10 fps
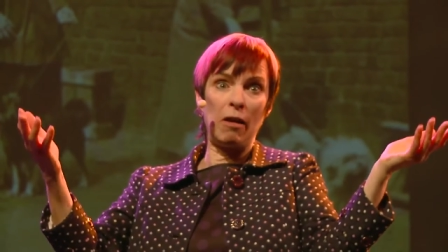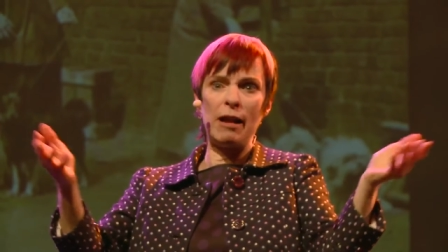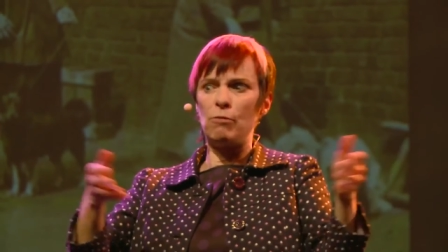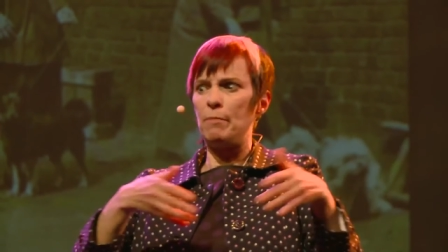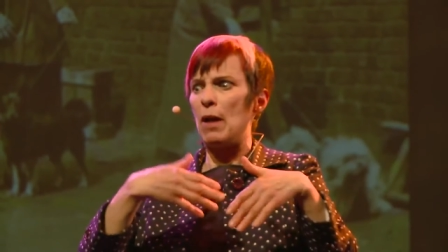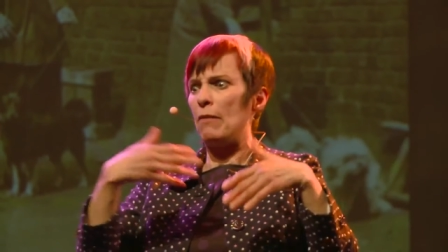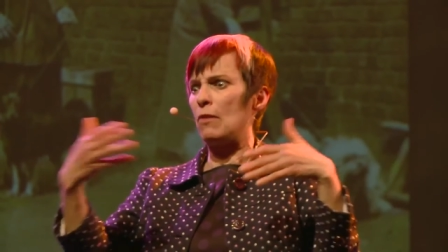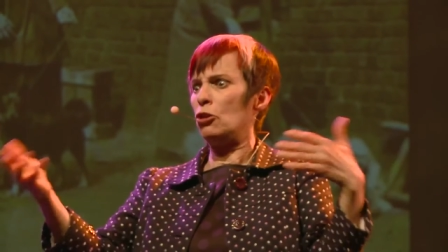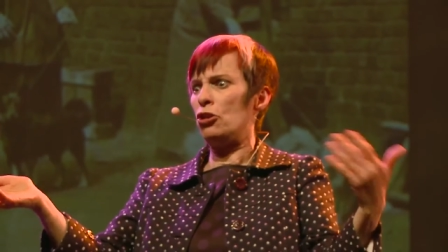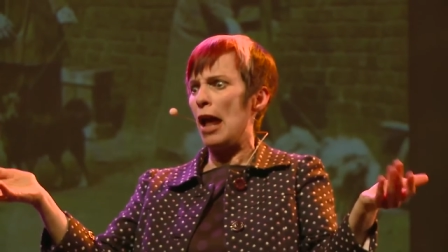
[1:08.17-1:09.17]
I whip out
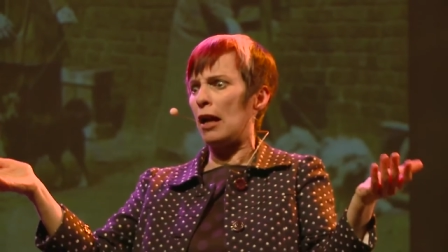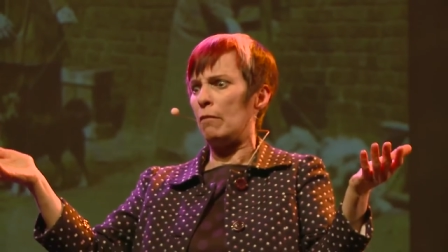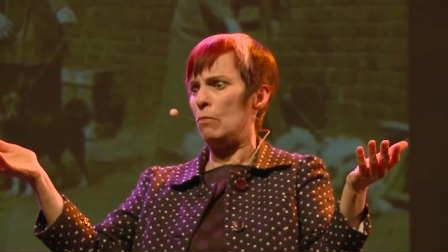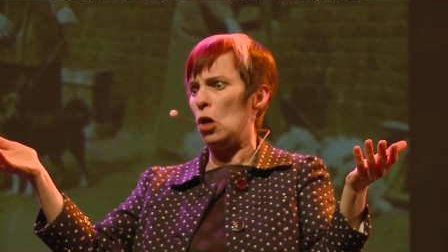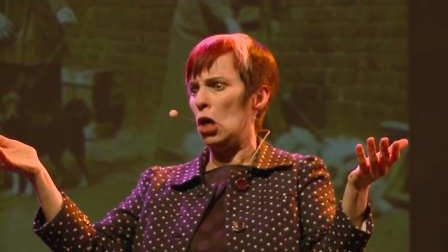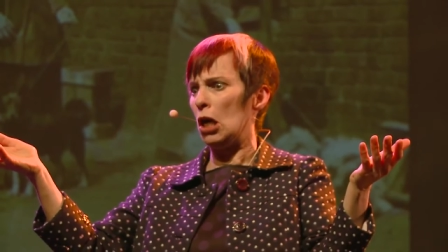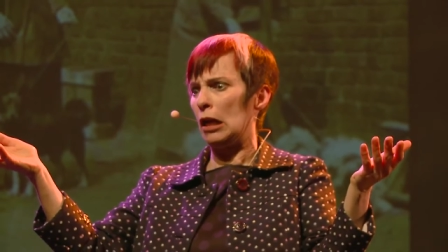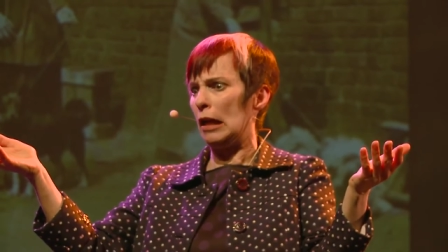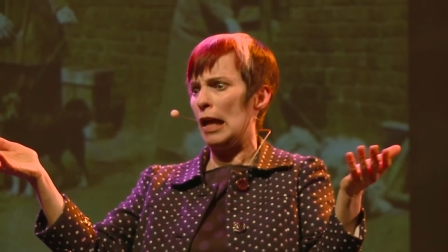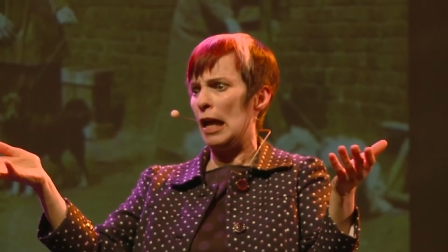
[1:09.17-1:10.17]
the
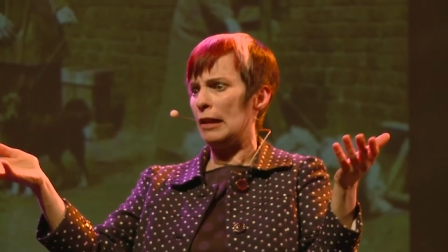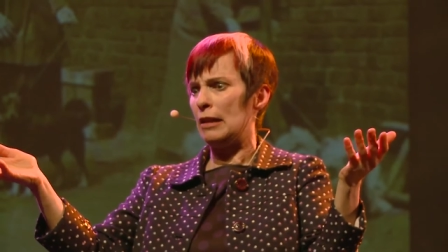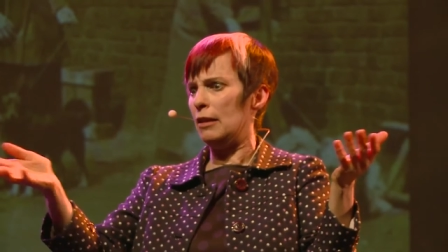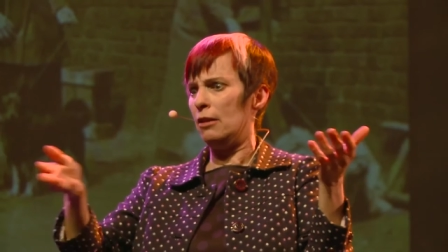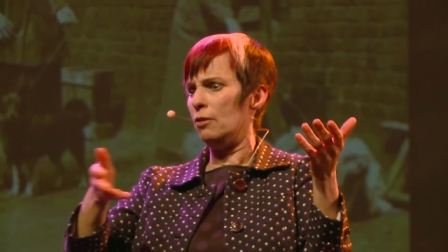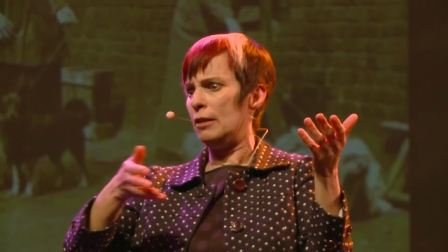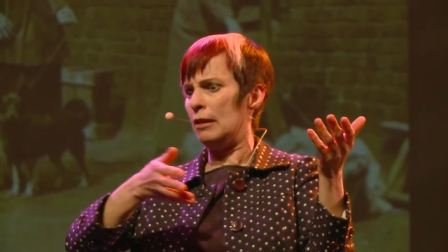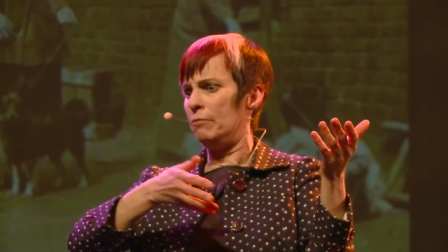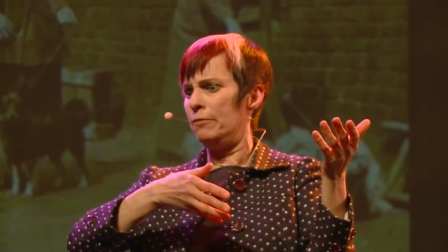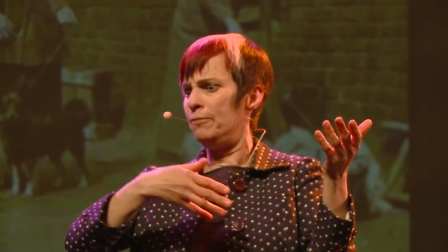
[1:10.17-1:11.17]
checkbook at the,
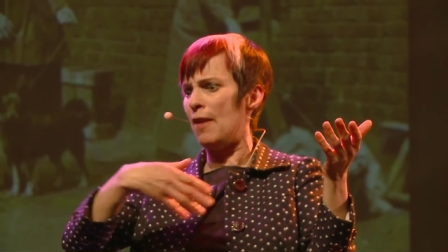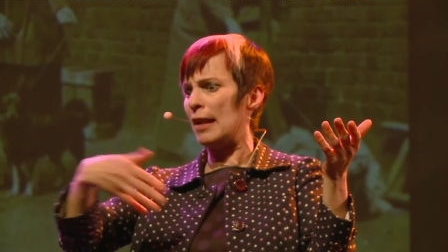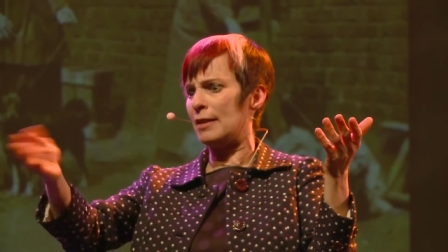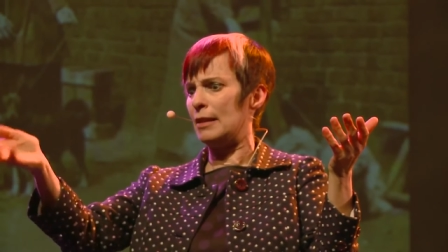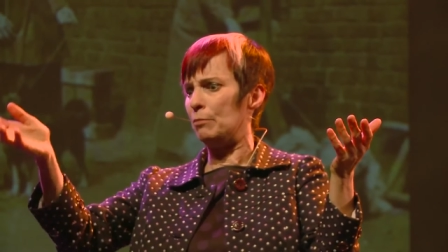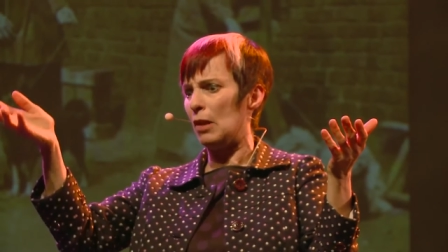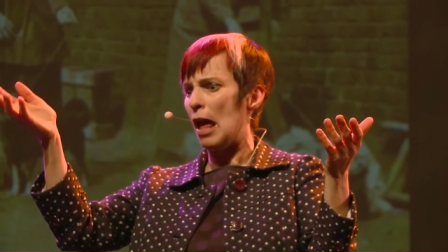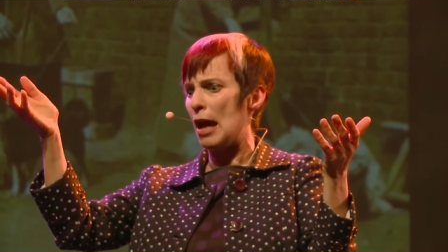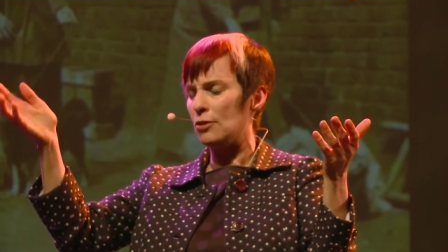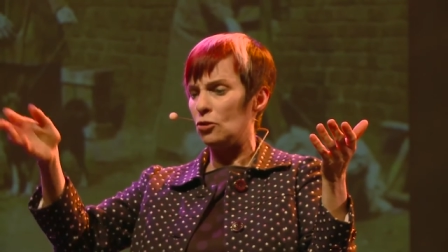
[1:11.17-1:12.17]
the vet
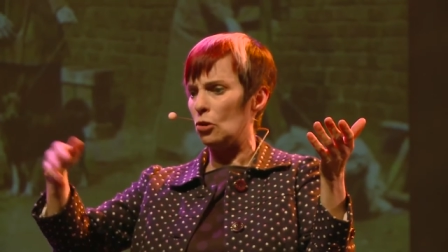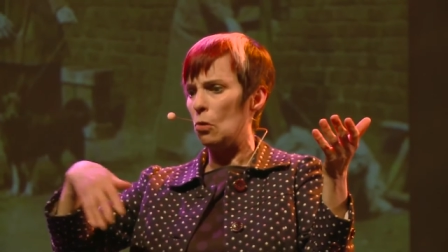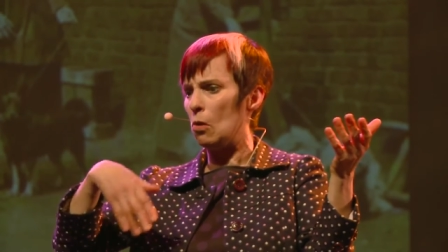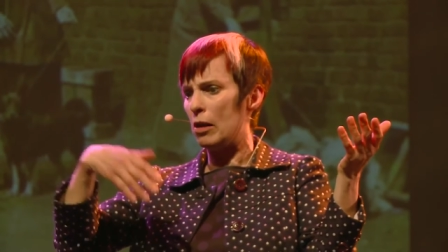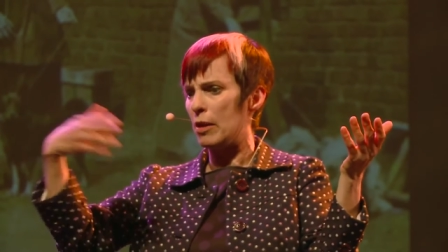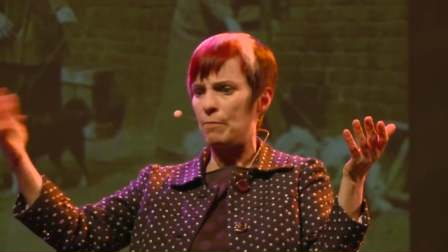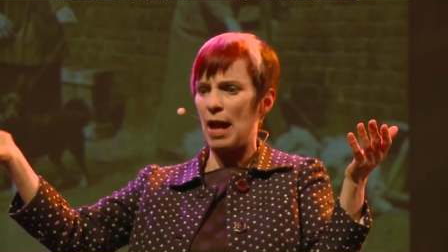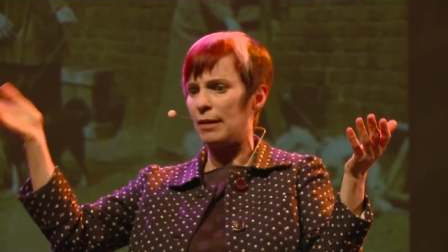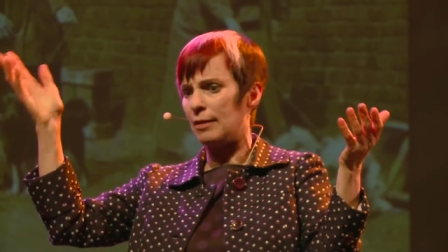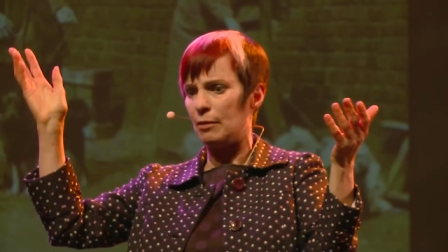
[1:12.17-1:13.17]
supply store, the
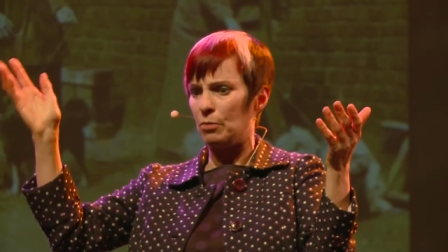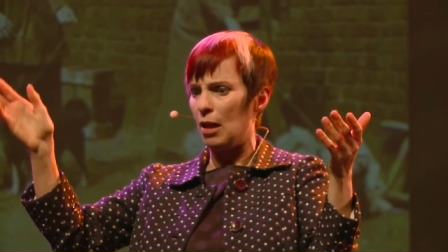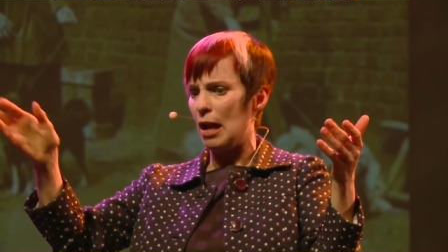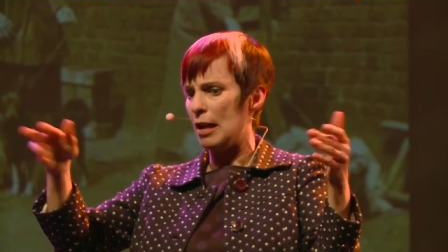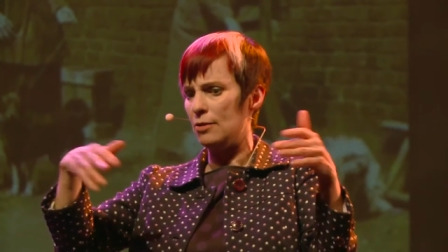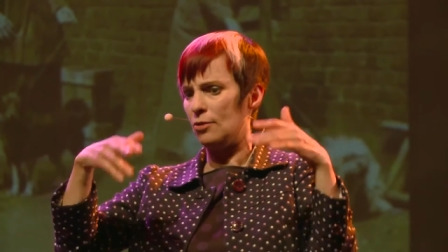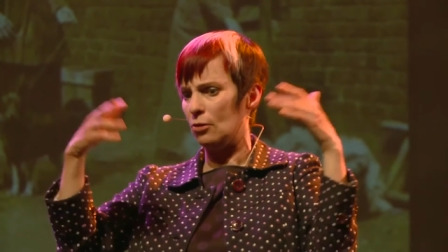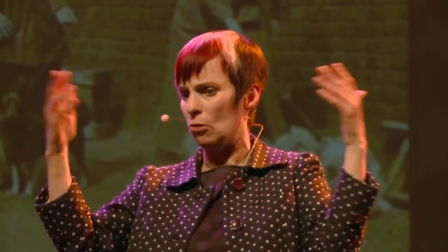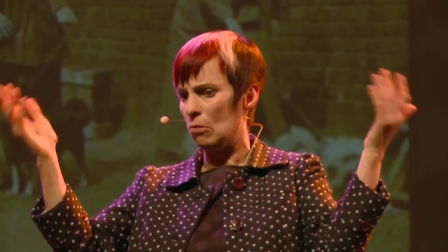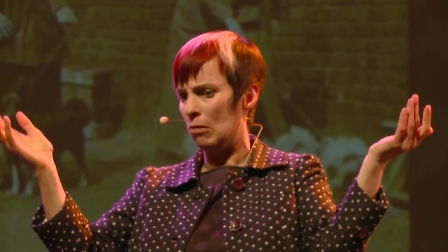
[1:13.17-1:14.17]
pet supply
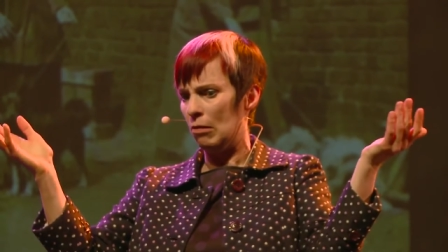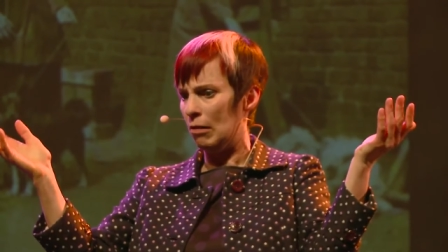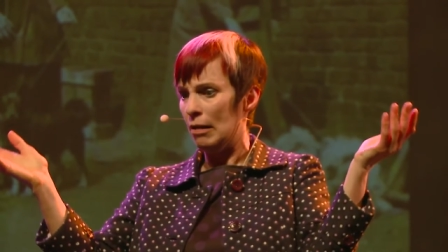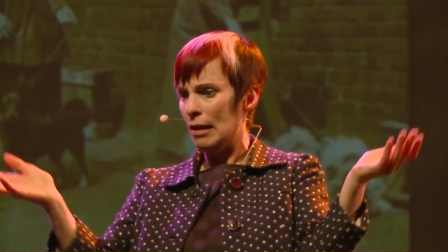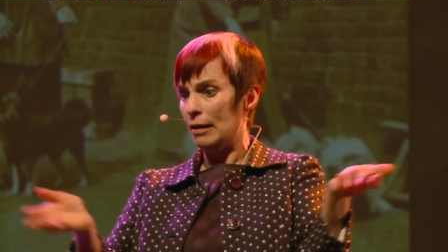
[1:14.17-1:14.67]
store.